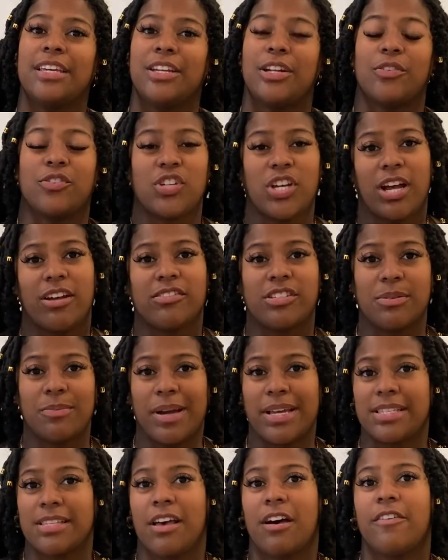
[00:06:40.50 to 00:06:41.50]
challenging
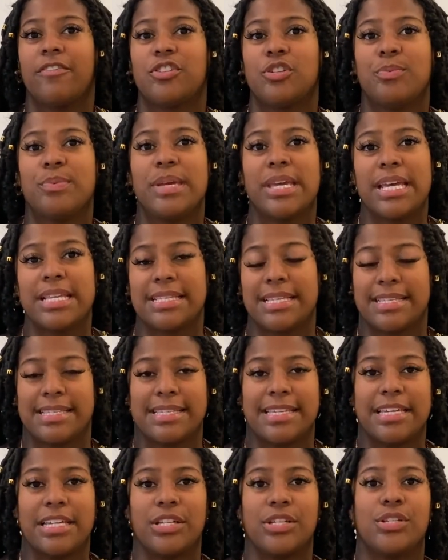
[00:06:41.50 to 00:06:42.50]
myself to be
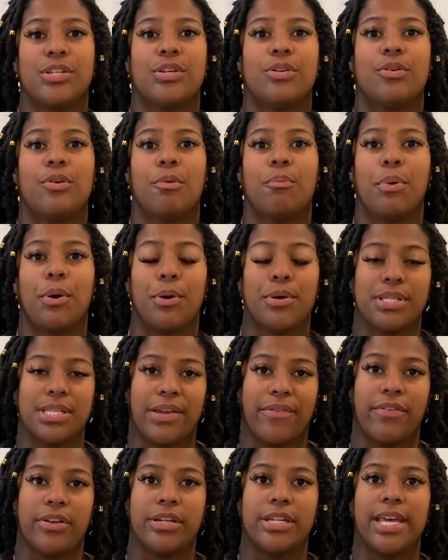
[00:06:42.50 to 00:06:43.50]
consistent, to post
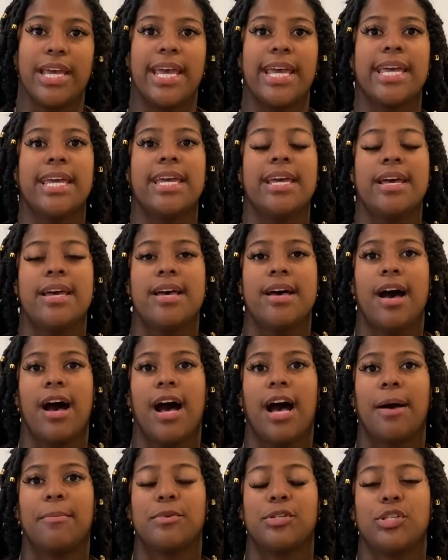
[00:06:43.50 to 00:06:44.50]
every day,
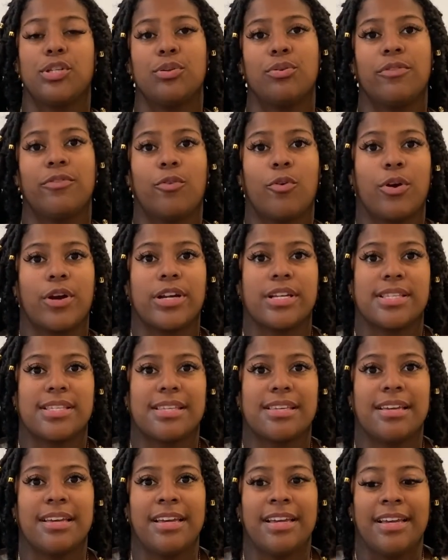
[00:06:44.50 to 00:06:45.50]
to of
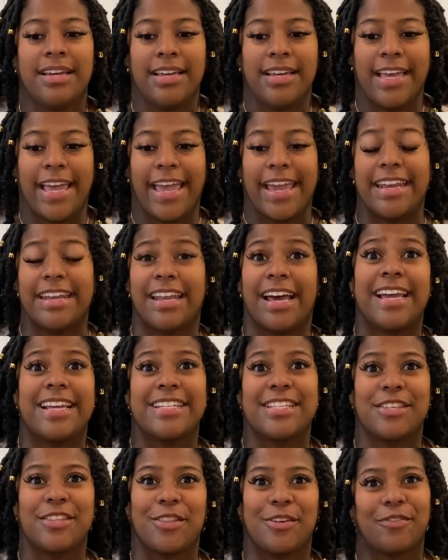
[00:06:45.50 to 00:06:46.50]
course
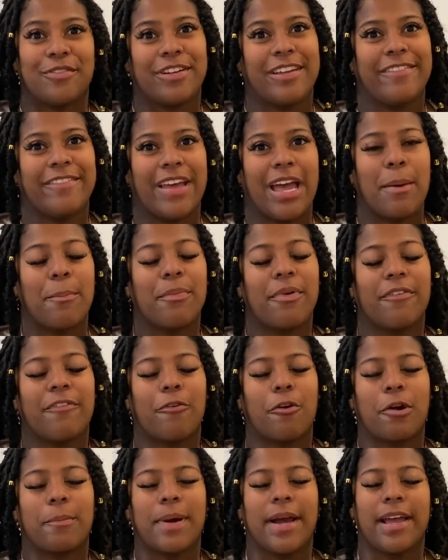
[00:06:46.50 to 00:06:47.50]
ignite the revamp
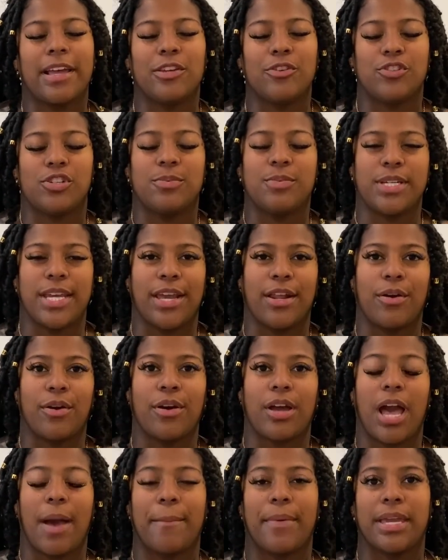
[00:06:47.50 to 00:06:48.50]
for my YouTube channel
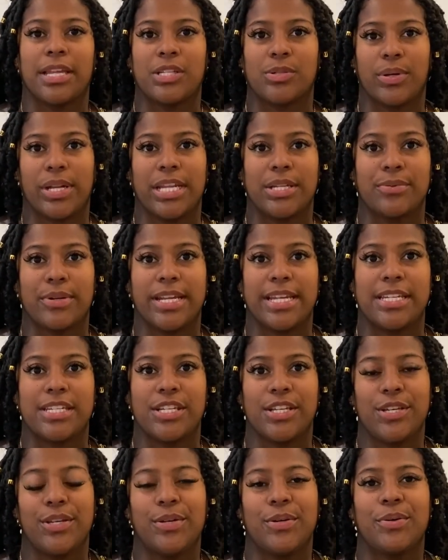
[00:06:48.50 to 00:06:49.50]
coming
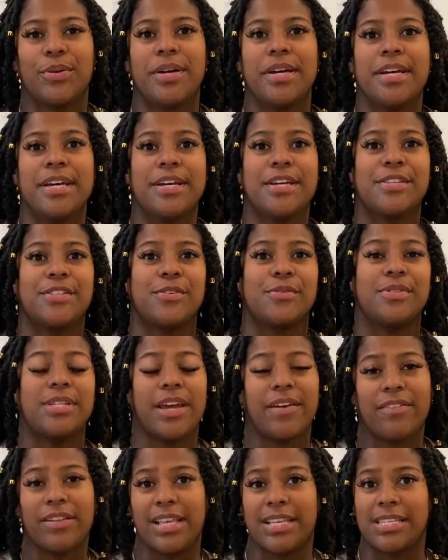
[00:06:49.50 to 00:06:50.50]
2022. So
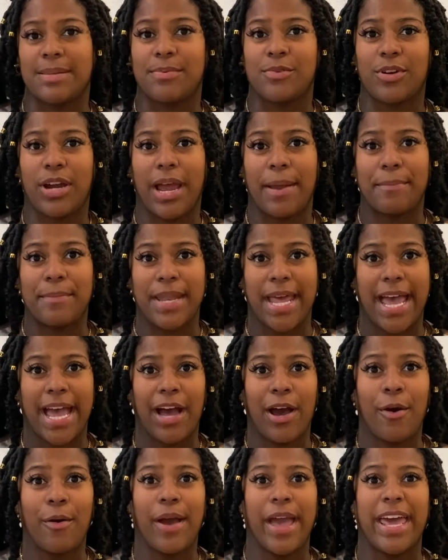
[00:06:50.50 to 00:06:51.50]
definitely subscribe
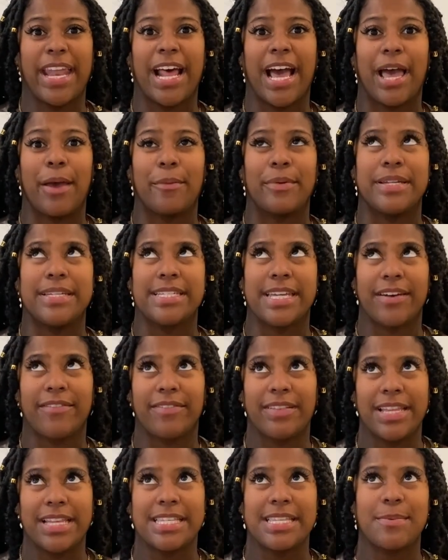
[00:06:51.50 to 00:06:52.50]
now, and I would
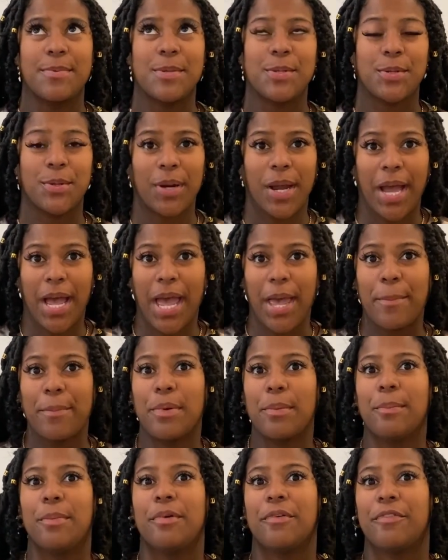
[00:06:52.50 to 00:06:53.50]
definitely subscribe
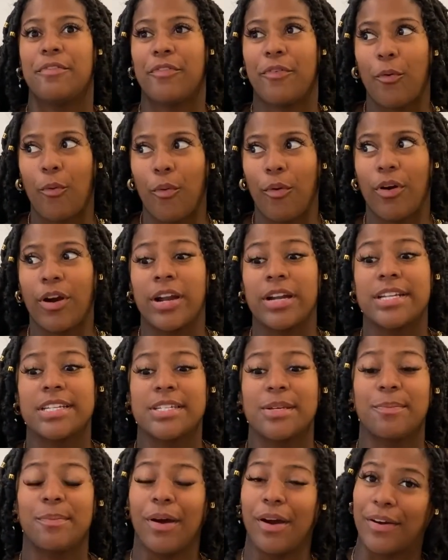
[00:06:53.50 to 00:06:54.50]
before
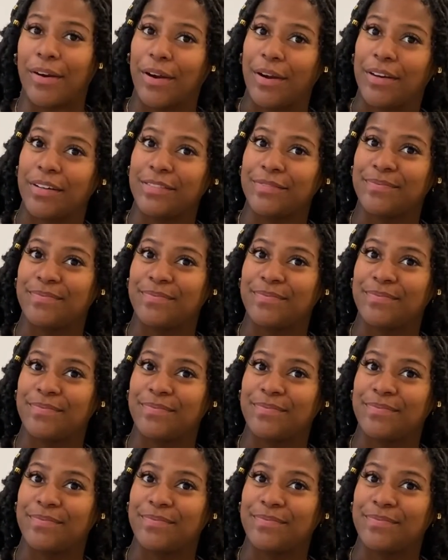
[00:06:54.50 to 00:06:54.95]
tomorrow.